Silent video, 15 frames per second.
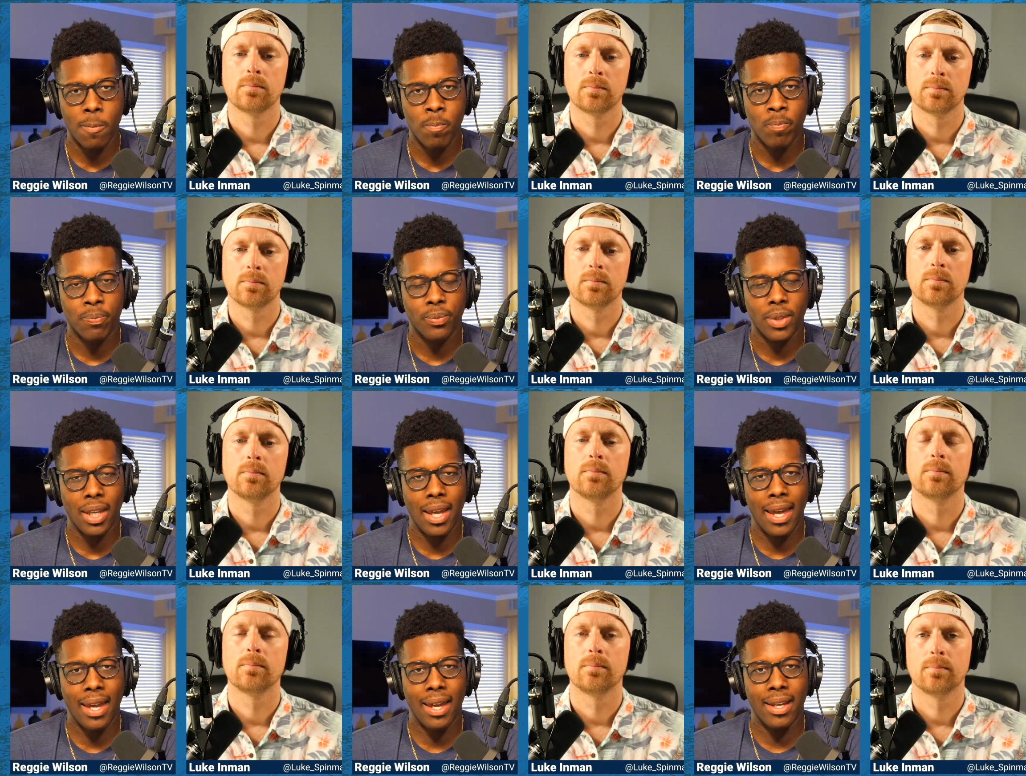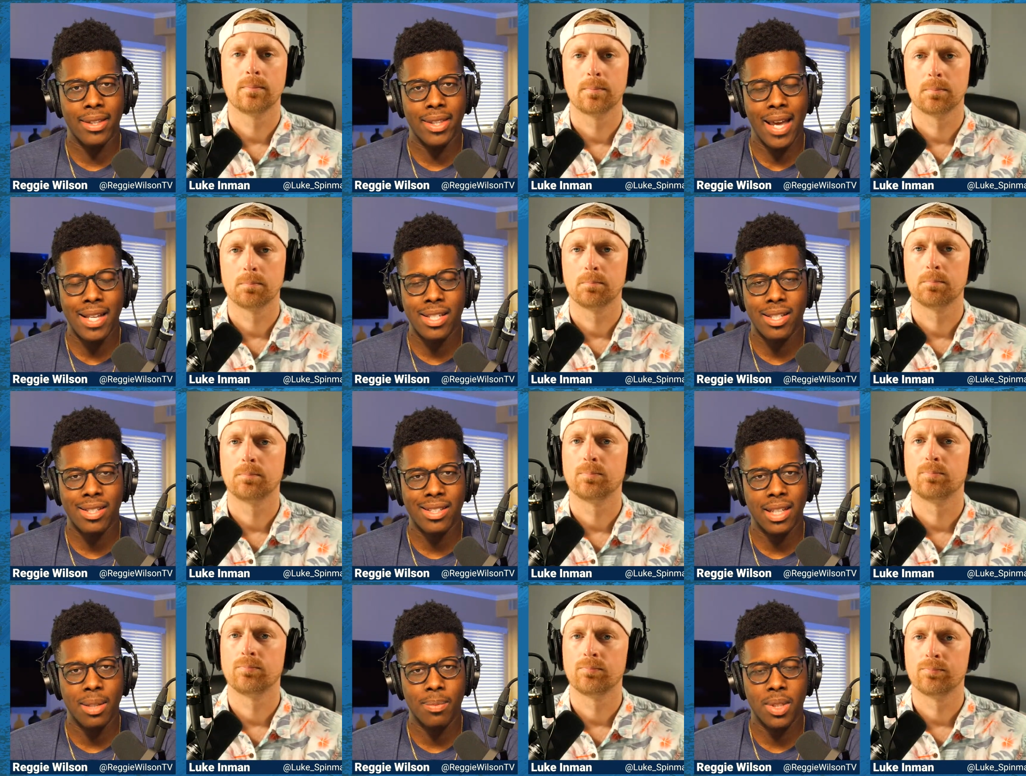Speaker 1: and that just seemed
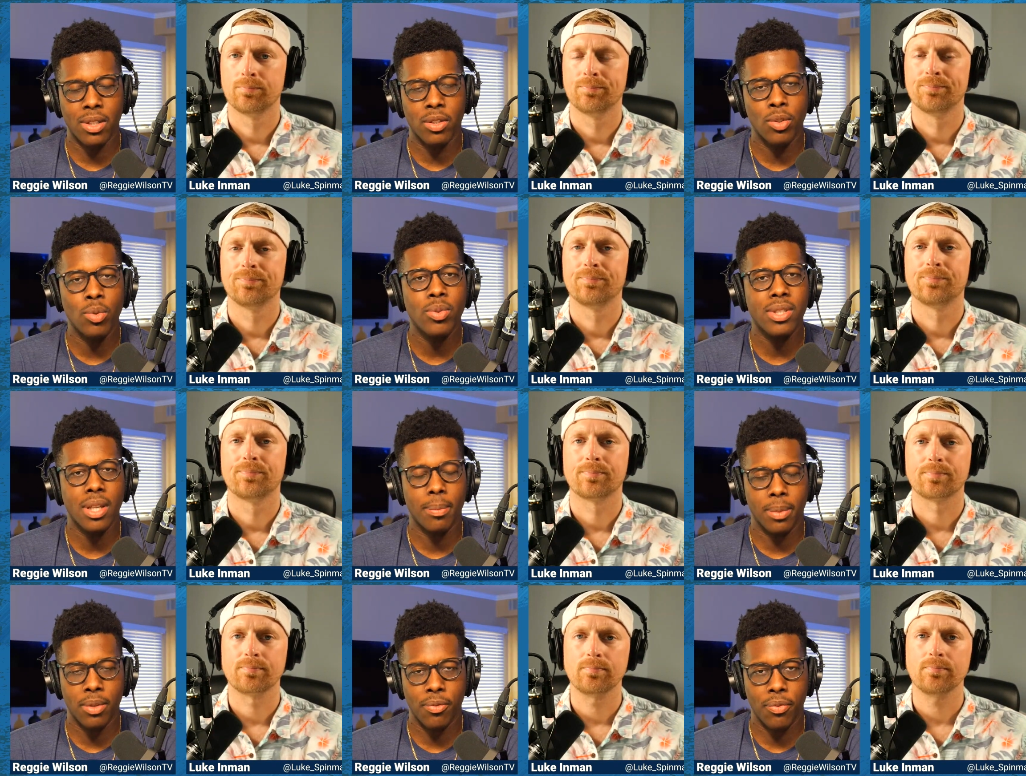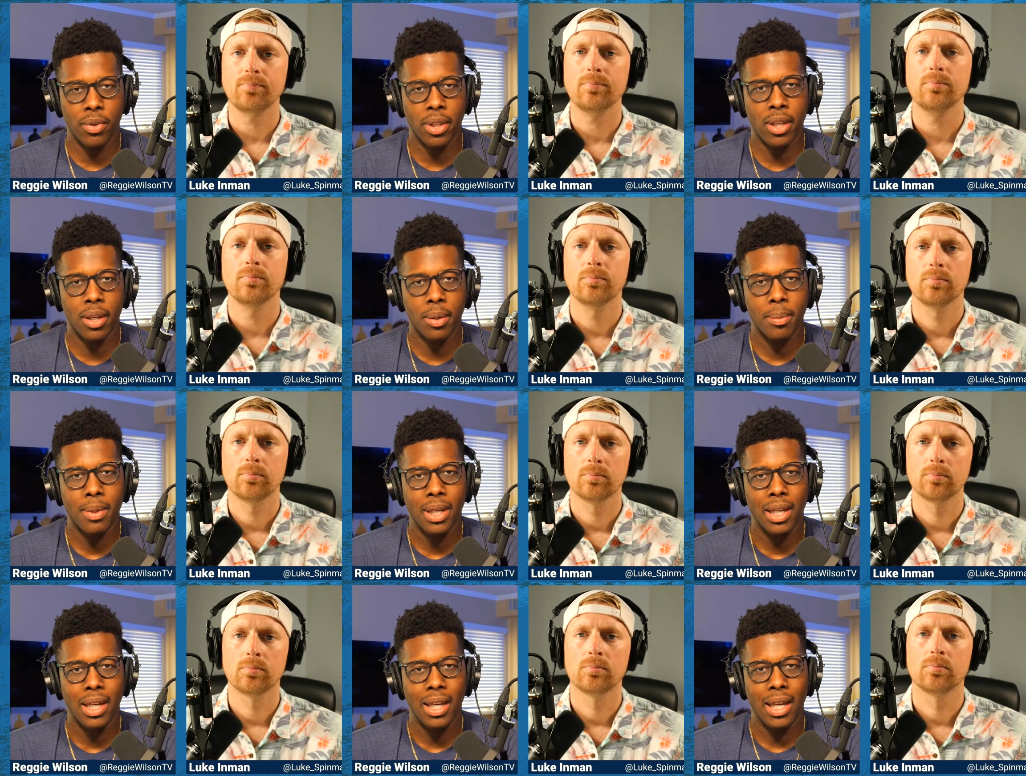to do something for them,
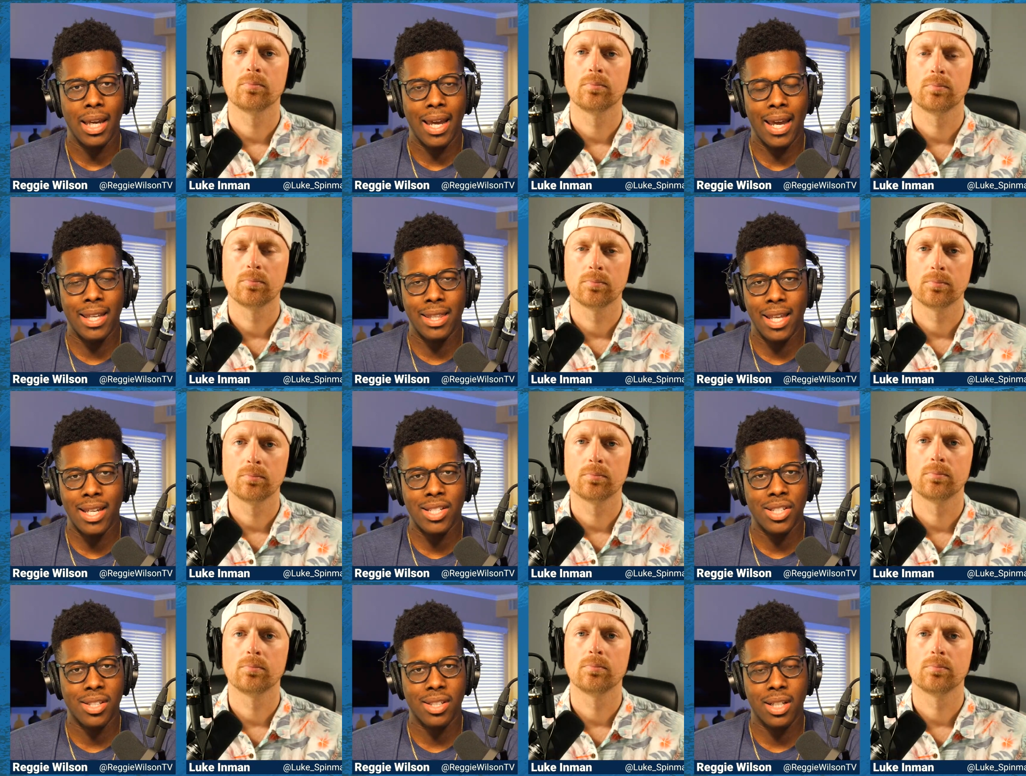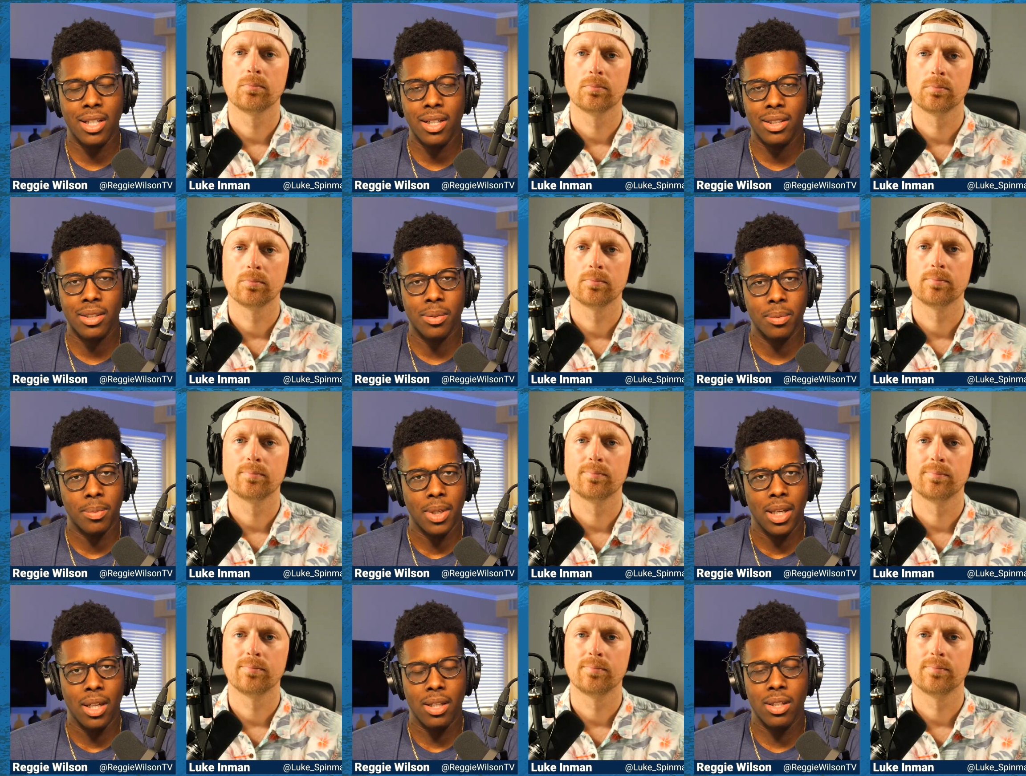and they just cooked them.
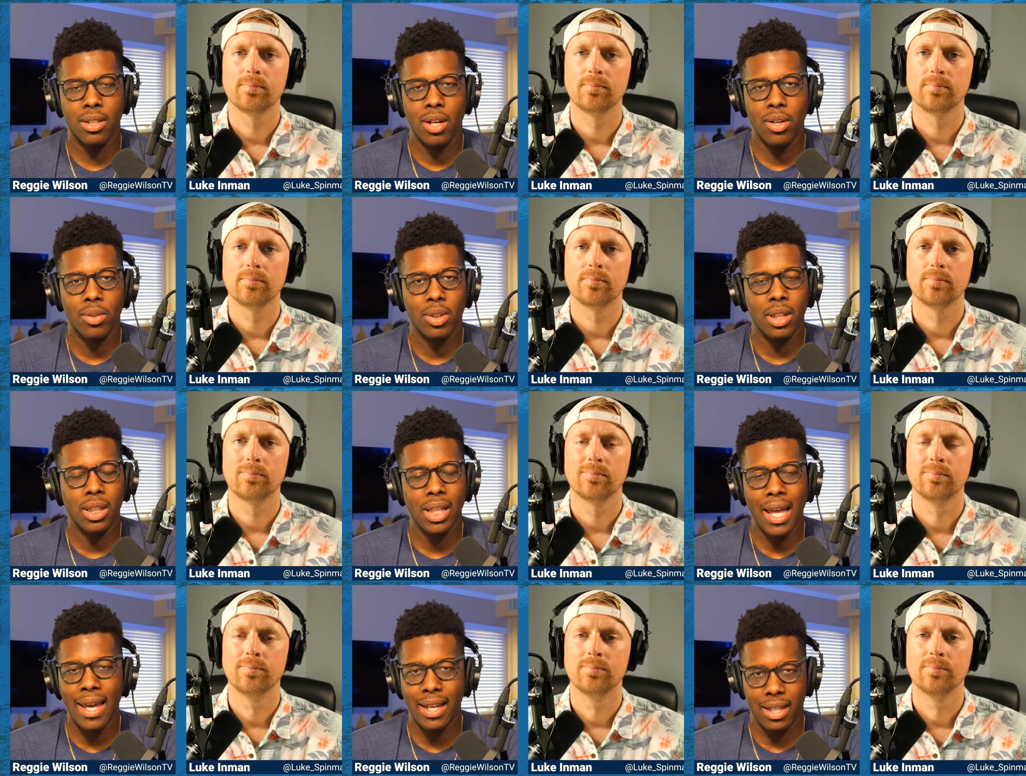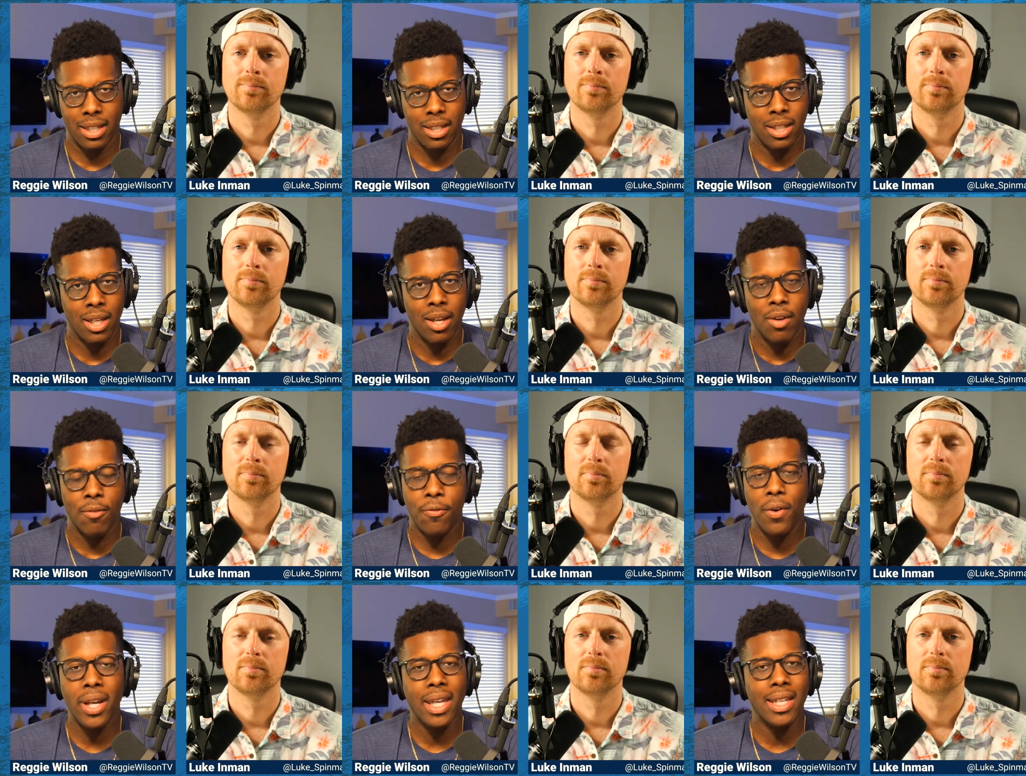You know, Clay, freaking
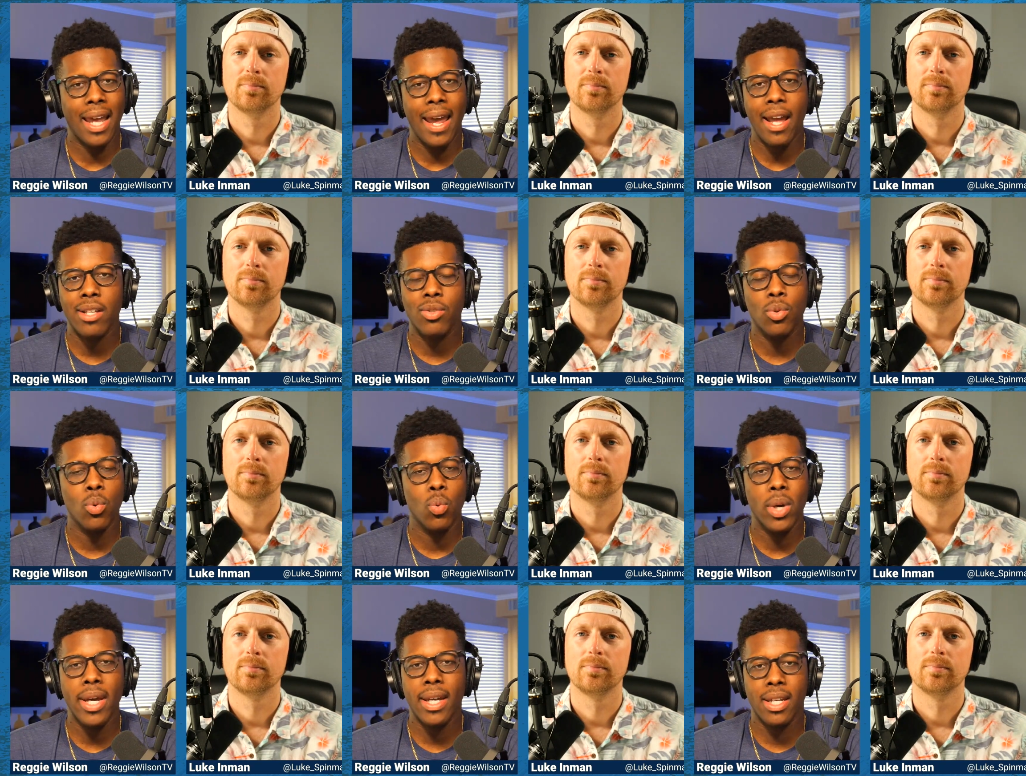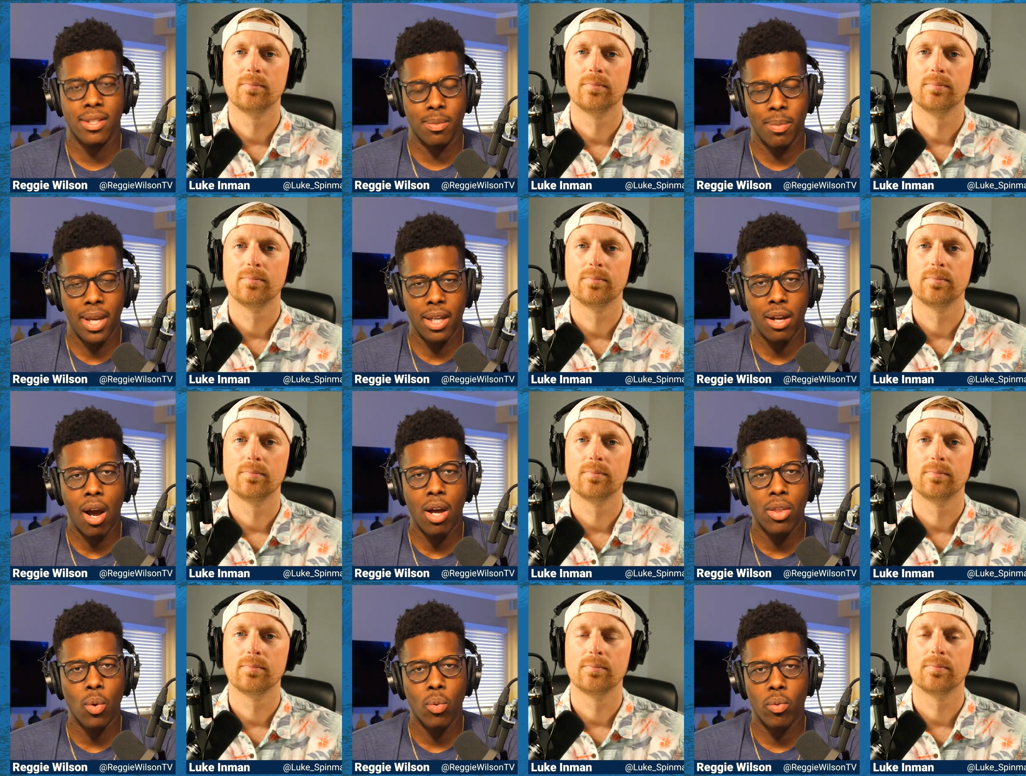Andrew Wiggins, man. All the
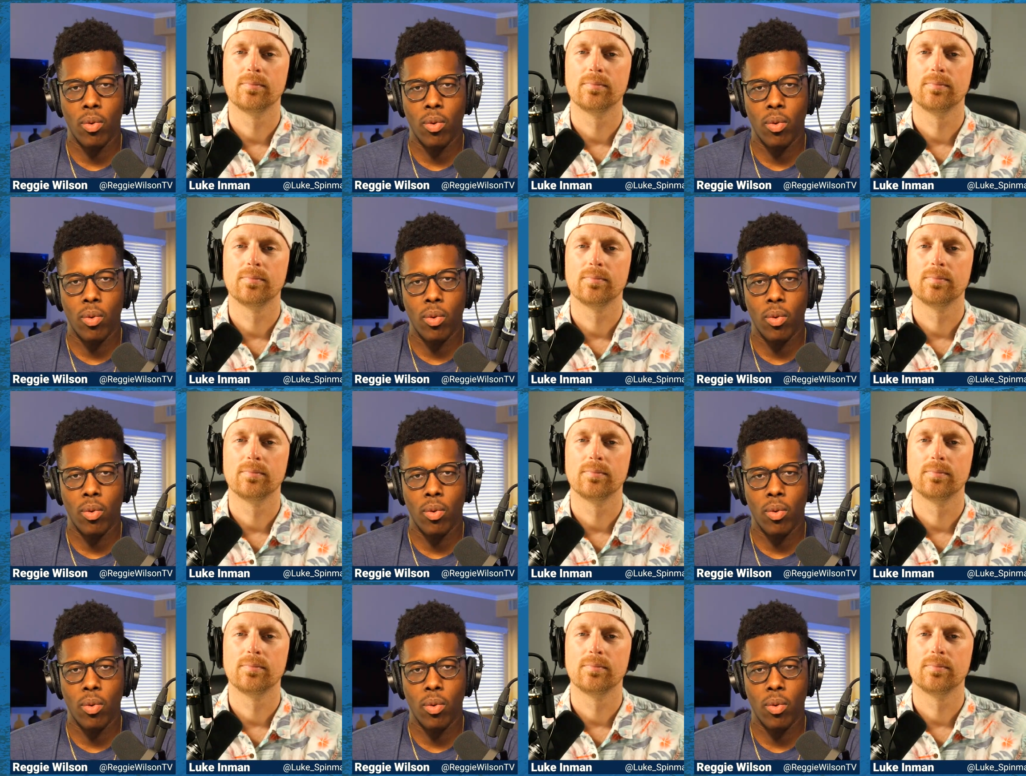all